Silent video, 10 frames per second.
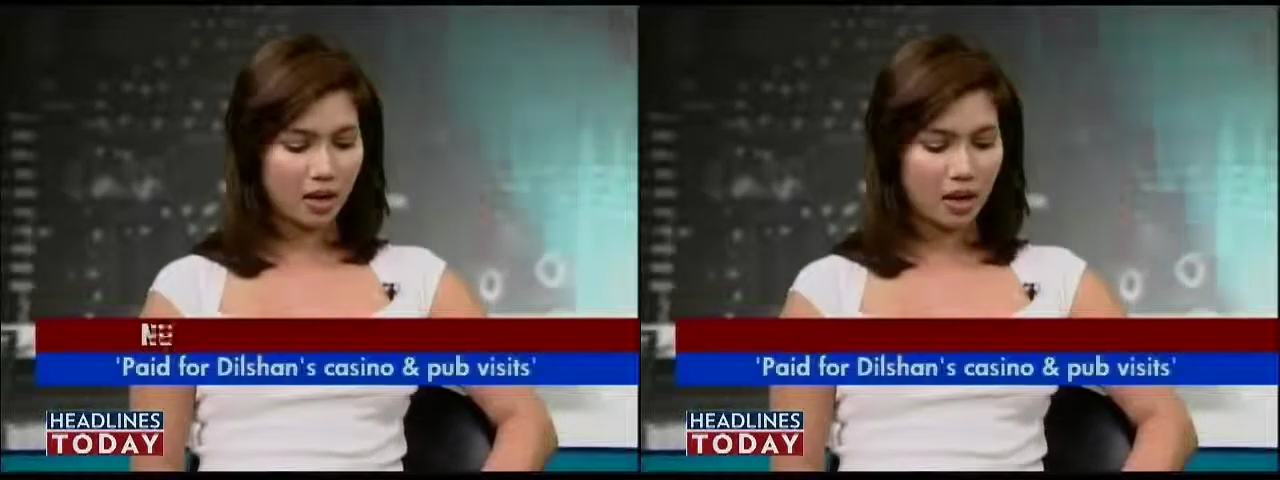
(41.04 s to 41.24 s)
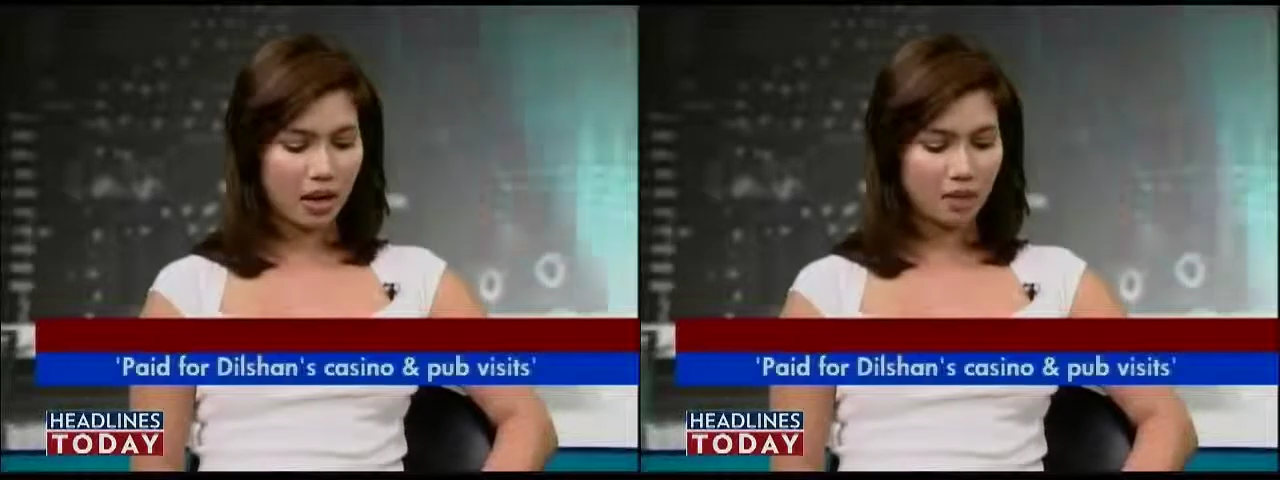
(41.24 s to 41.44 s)

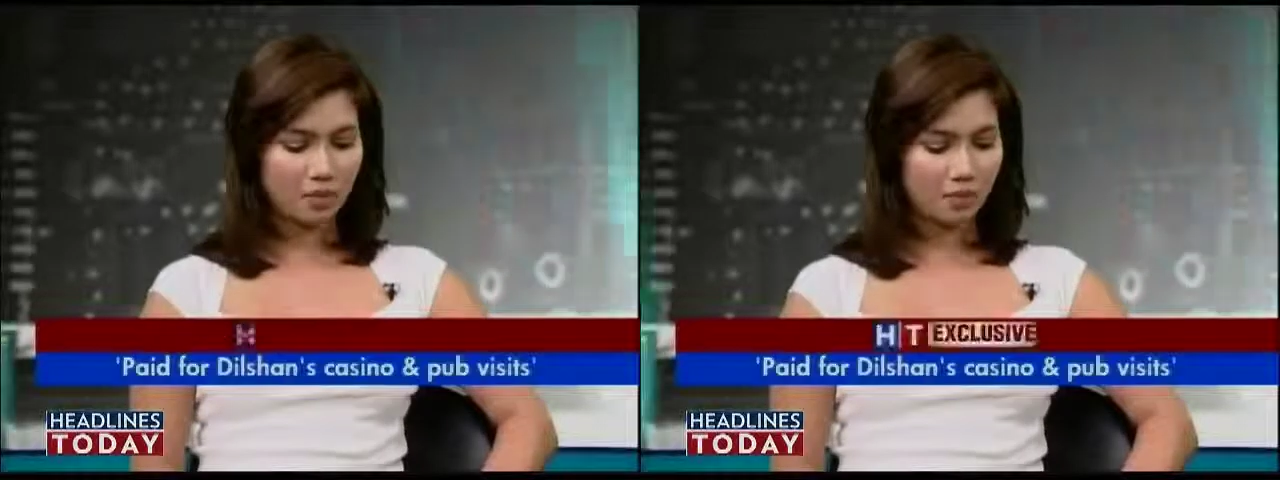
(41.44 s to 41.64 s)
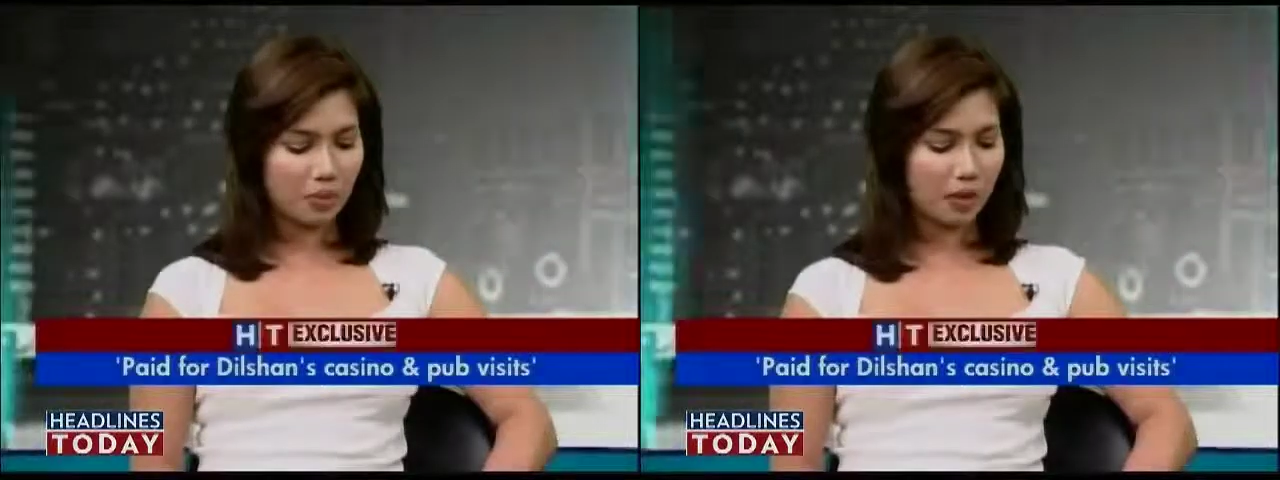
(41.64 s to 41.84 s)

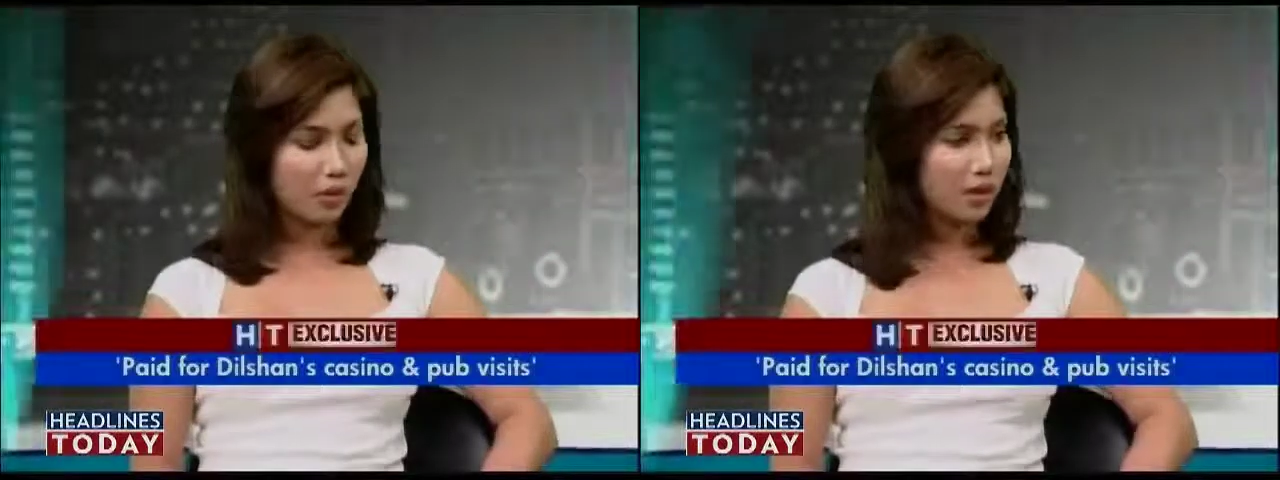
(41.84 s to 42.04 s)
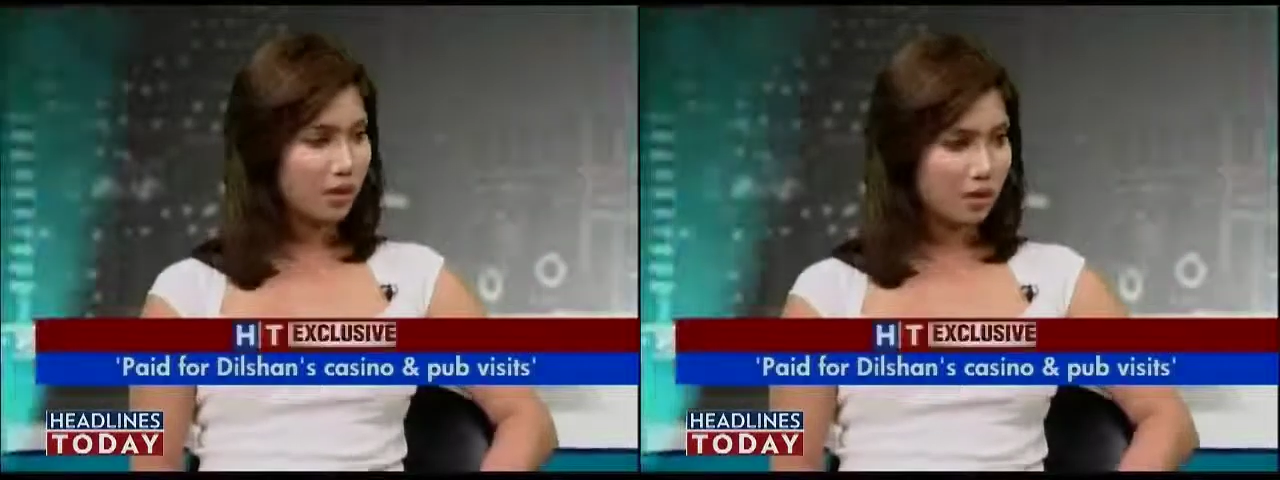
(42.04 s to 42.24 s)
um,
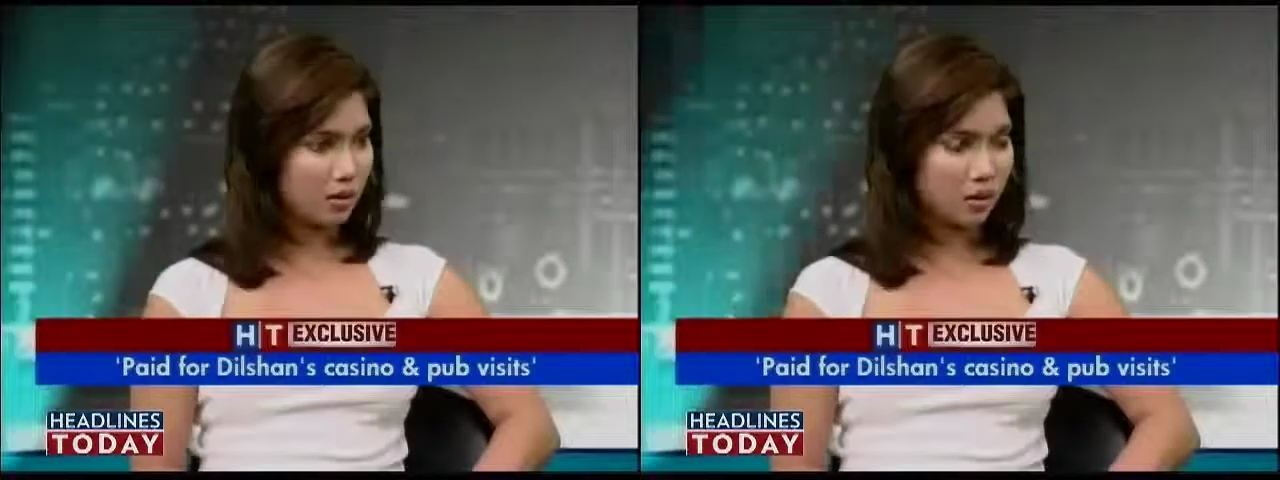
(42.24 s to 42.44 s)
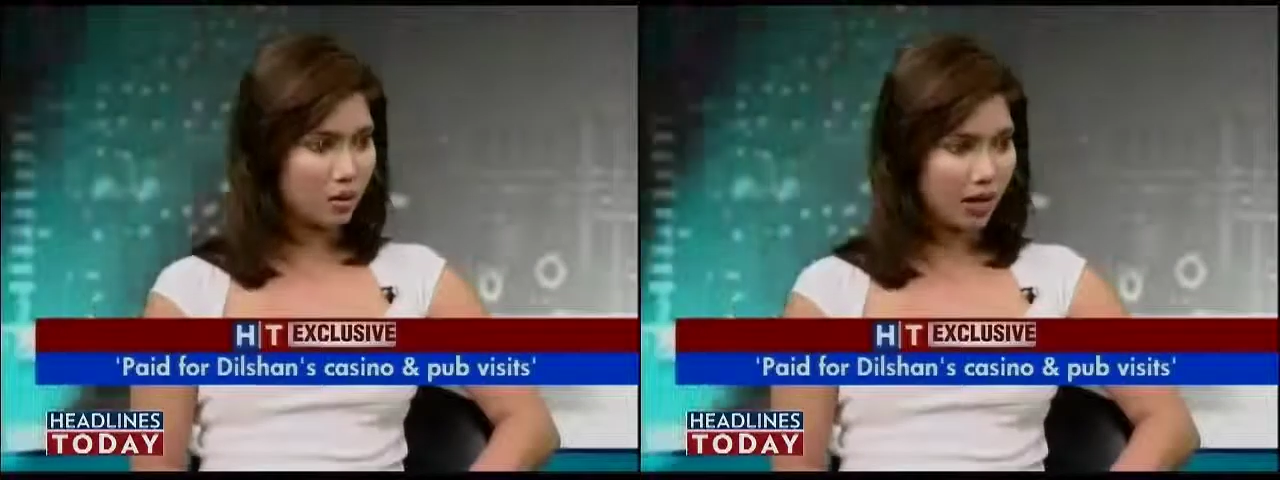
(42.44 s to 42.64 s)
even
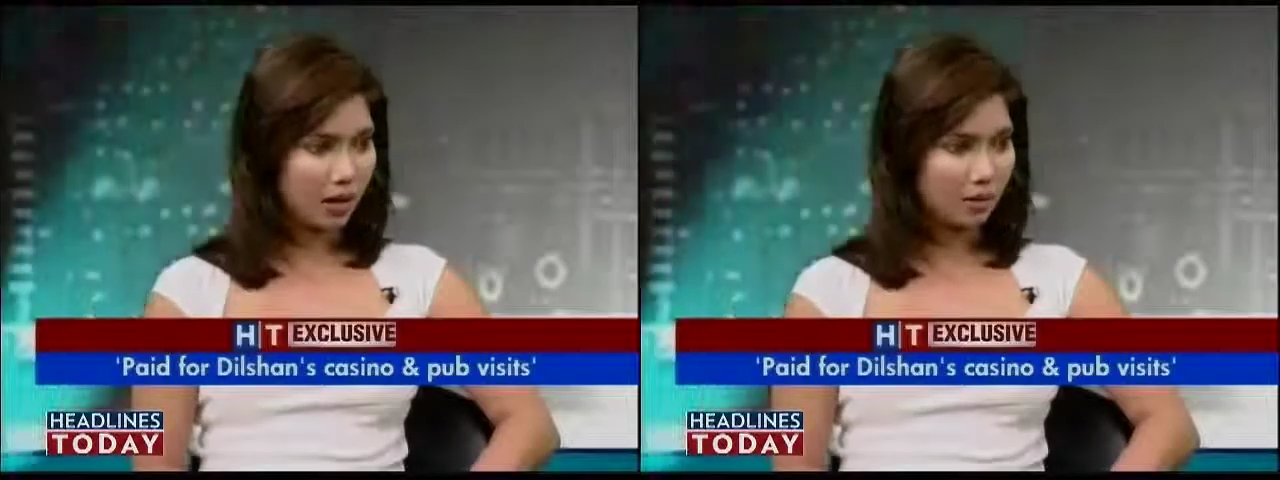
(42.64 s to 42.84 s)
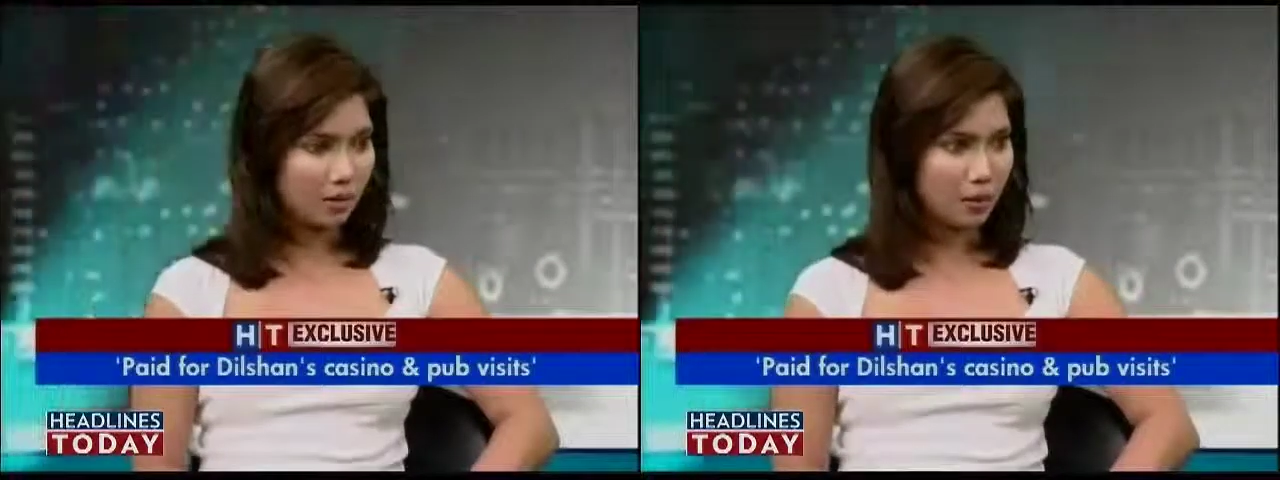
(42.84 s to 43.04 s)
uh,
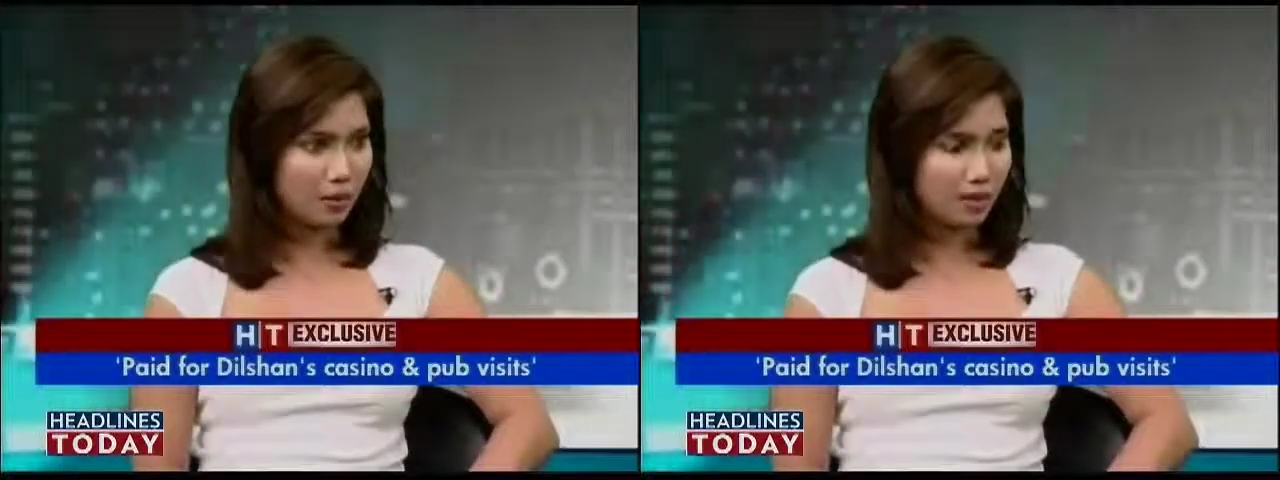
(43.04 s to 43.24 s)
today uh,